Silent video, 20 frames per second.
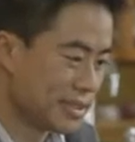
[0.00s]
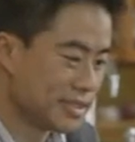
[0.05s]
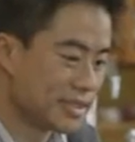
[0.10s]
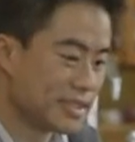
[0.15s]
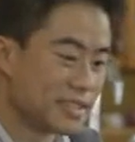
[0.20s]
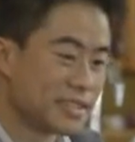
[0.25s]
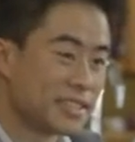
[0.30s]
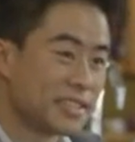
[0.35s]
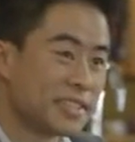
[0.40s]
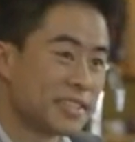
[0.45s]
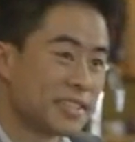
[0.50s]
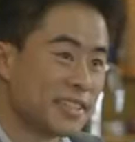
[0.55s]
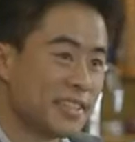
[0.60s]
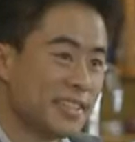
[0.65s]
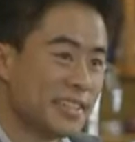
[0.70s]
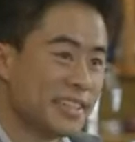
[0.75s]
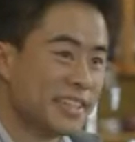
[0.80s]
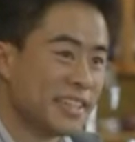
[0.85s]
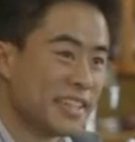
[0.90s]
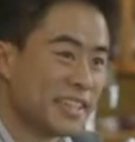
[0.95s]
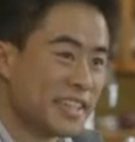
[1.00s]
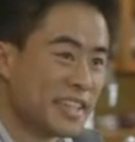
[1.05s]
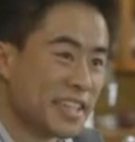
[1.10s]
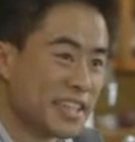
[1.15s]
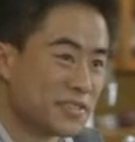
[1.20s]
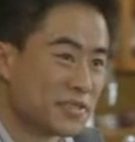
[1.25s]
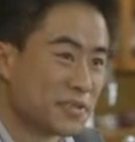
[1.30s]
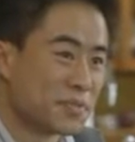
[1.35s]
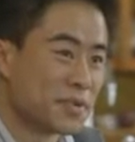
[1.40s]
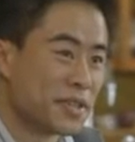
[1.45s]
Cecilia
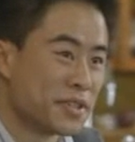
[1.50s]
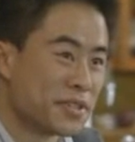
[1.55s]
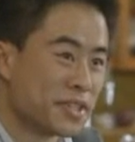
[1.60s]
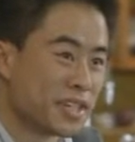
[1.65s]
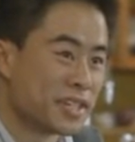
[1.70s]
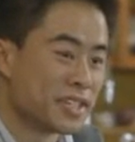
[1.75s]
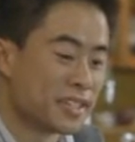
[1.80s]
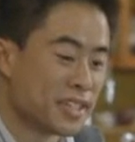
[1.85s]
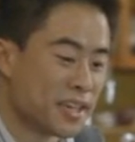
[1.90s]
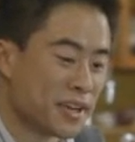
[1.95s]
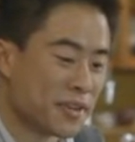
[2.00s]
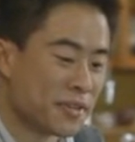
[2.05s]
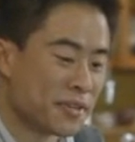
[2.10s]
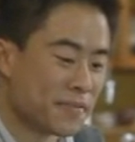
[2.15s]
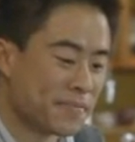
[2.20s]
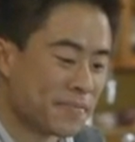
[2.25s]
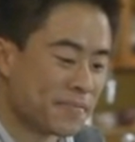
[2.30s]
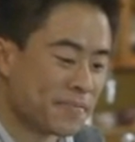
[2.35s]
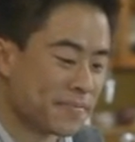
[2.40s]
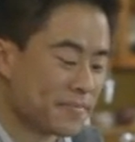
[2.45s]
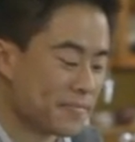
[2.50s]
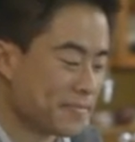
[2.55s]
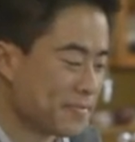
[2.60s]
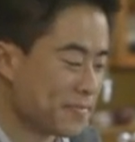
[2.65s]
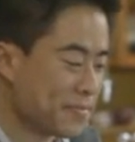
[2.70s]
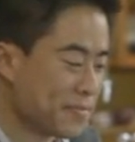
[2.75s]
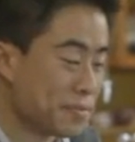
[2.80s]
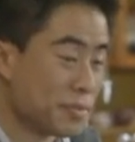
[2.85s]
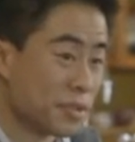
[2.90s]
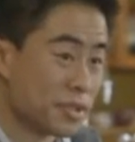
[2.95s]
is from Rio de Janeiro,
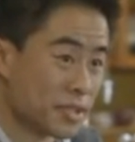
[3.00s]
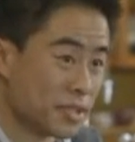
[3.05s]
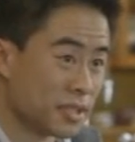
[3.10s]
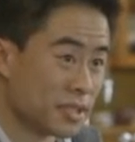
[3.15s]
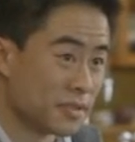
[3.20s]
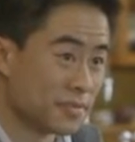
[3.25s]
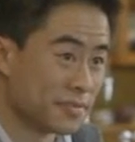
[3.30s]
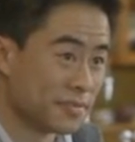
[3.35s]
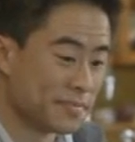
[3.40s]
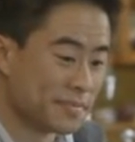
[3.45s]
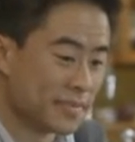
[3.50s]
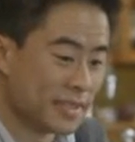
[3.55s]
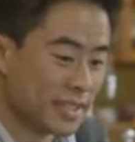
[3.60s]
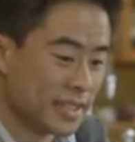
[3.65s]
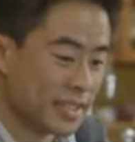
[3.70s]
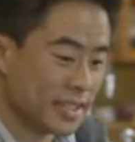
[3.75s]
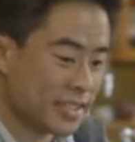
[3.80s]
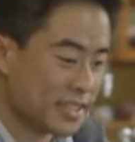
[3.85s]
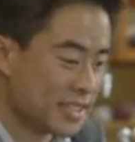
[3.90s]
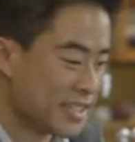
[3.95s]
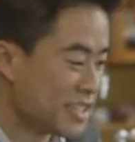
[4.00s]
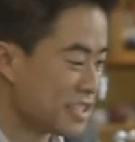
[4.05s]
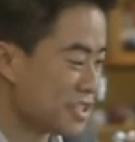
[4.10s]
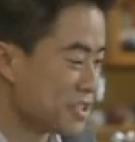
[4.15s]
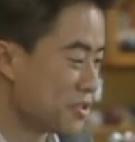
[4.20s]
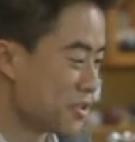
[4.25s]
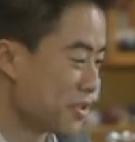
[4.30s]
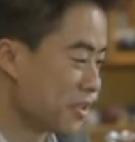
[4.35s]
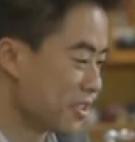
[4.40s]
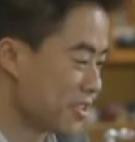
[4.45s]
Brazil. She is a
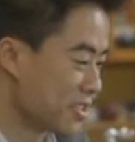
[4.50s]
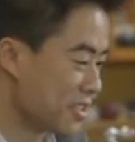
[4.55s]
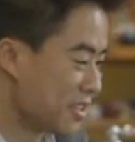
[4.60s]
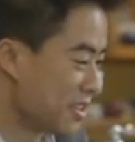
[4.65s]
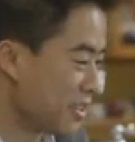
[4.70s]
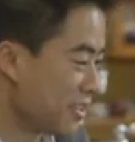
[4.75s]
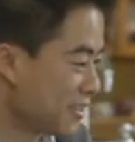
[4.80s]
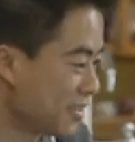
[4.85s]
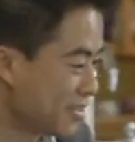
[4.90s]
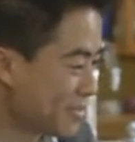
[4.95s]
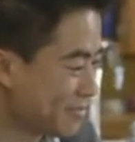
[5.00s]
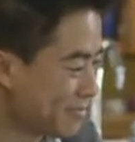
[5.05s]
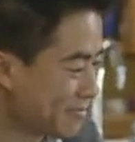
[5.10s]
journalist there.